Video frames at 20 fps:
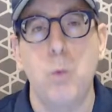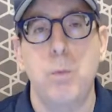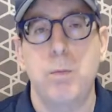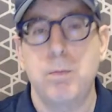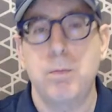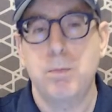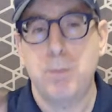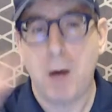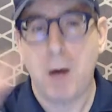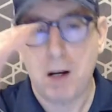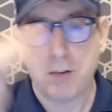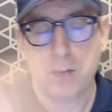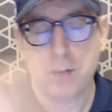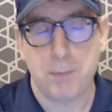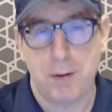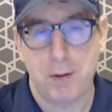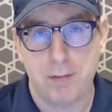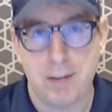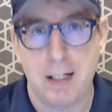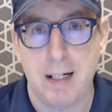bottom
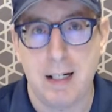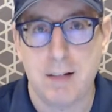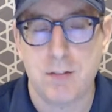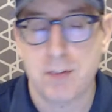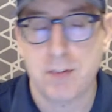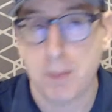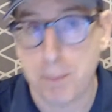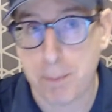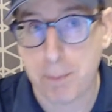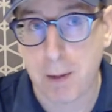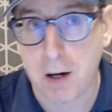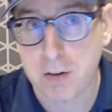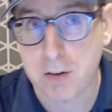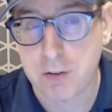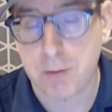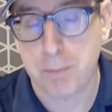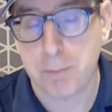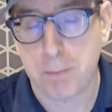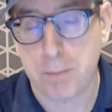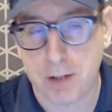of the list, the
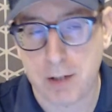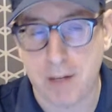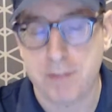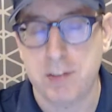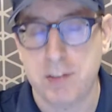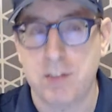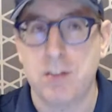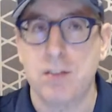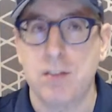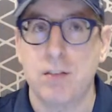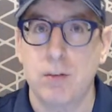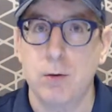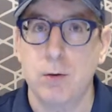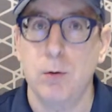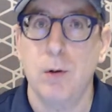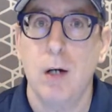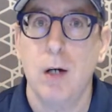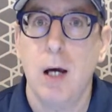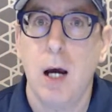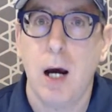bottom provinces who
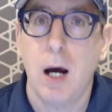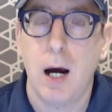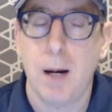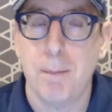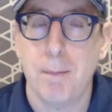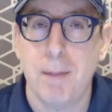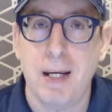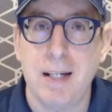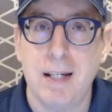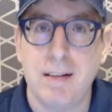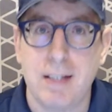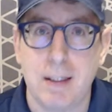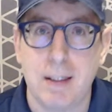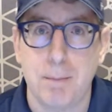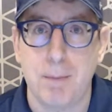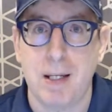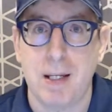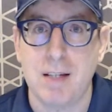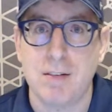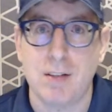are making
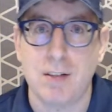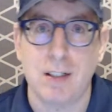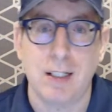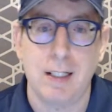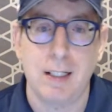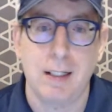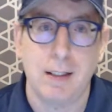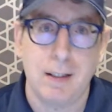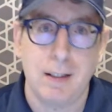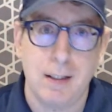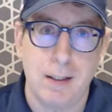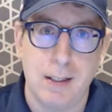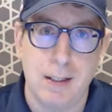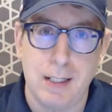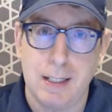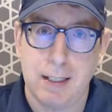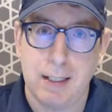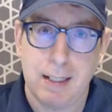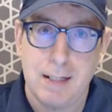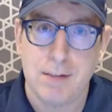basically
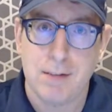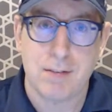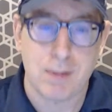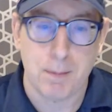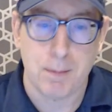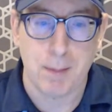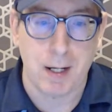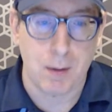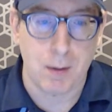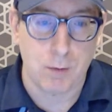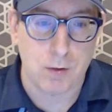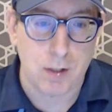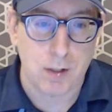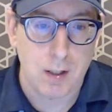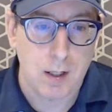the least amount,